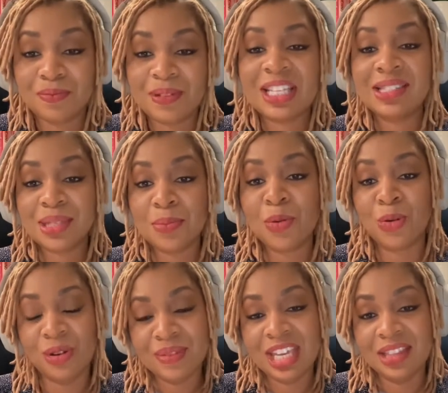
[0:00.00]
Please
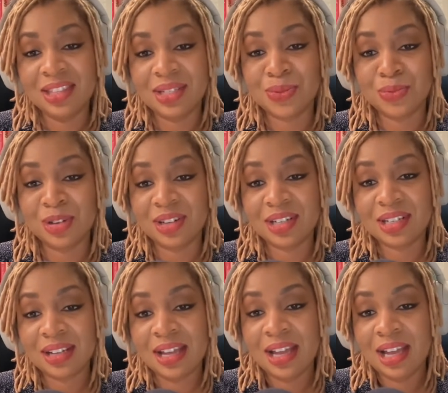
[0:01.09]
support me in this work.
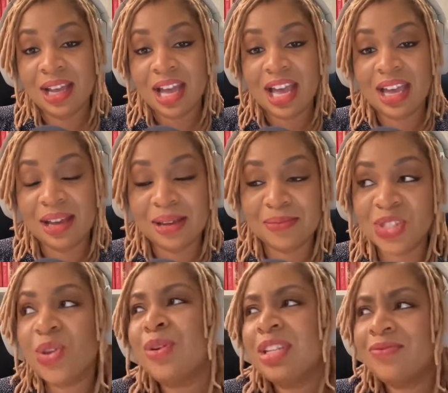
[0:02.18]
Uh, um,
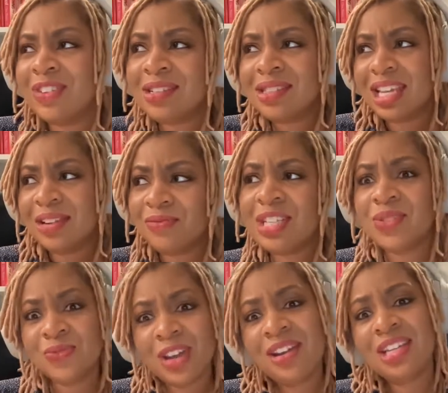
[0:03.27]
so it feels it feels
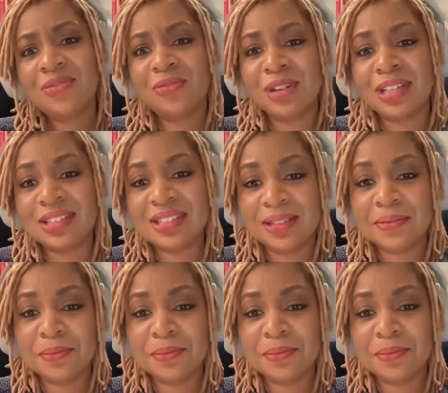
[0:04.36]
very different.